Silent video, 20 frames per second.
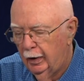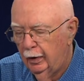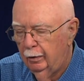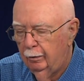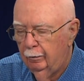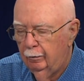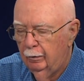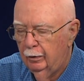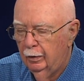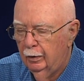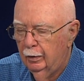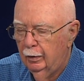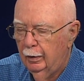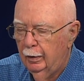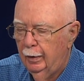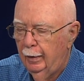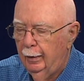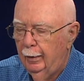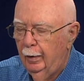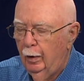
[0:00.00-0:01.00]
that
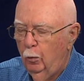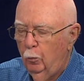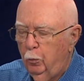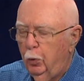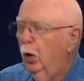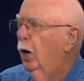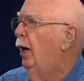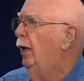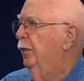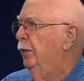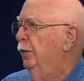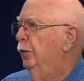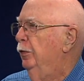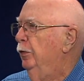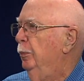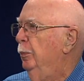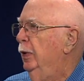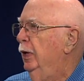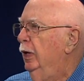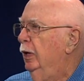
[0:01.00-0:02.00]

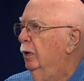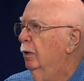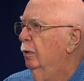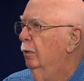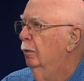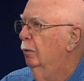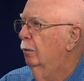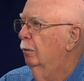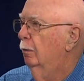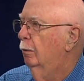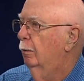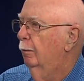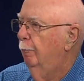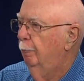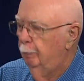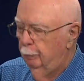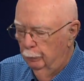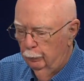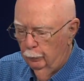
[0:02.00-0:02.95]
bothers me. Okay.